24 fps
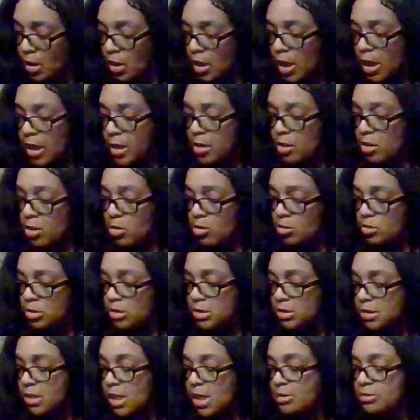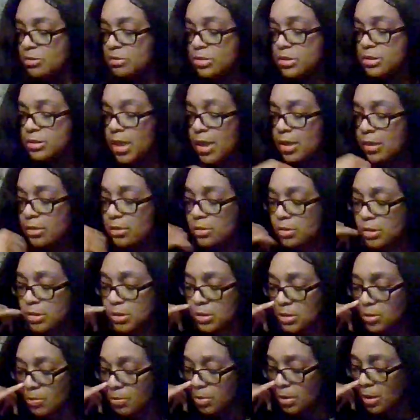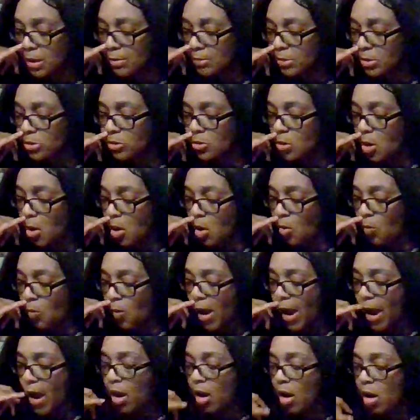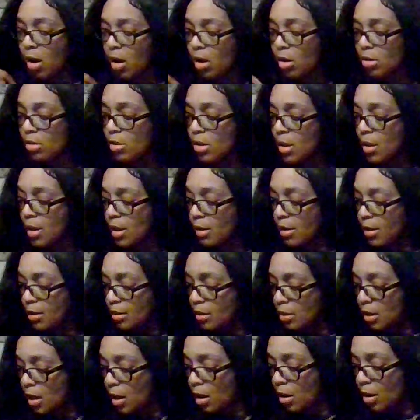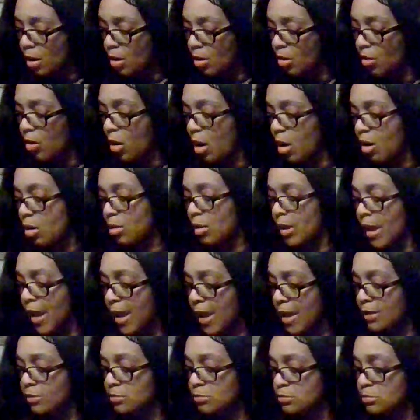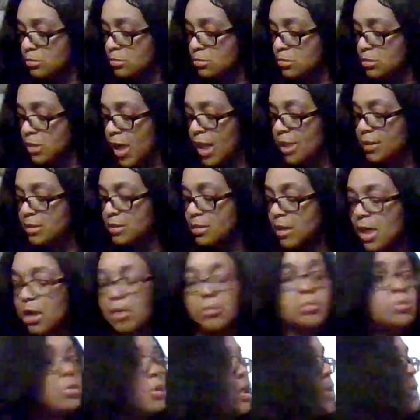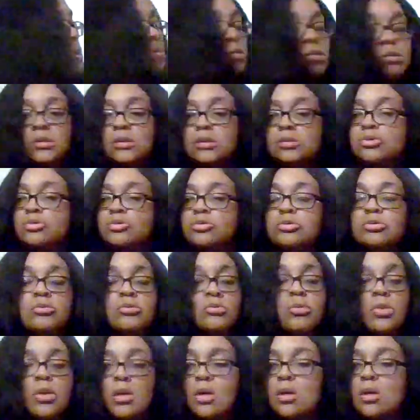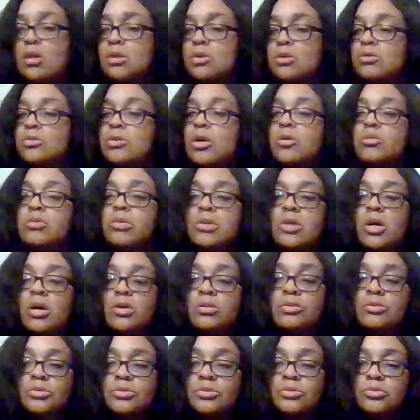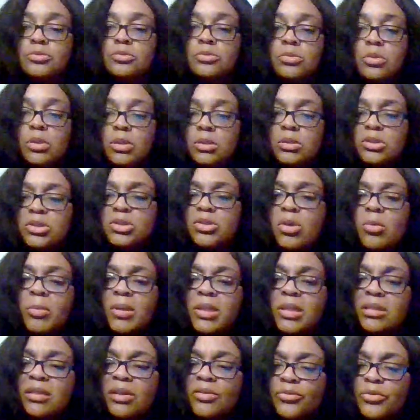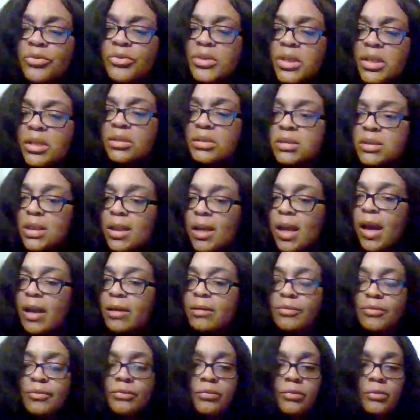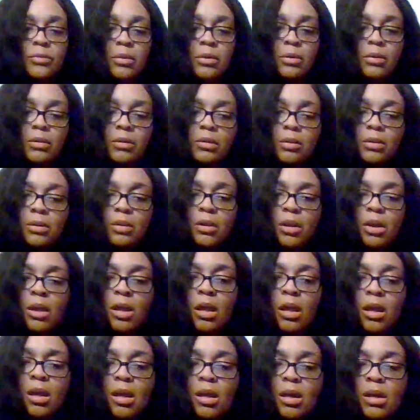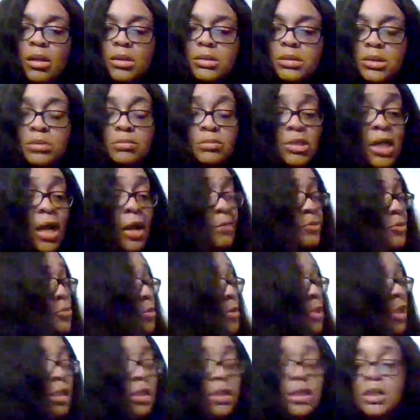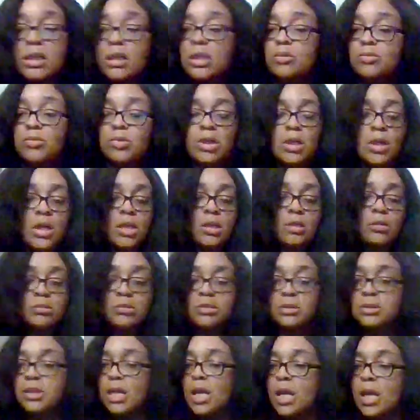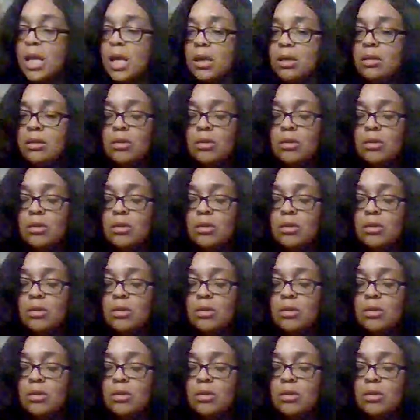Heyokas understanding the subliminal on why all all had had to take place is true. You know, we go through so many different things in life sometimes we can get it, we can understand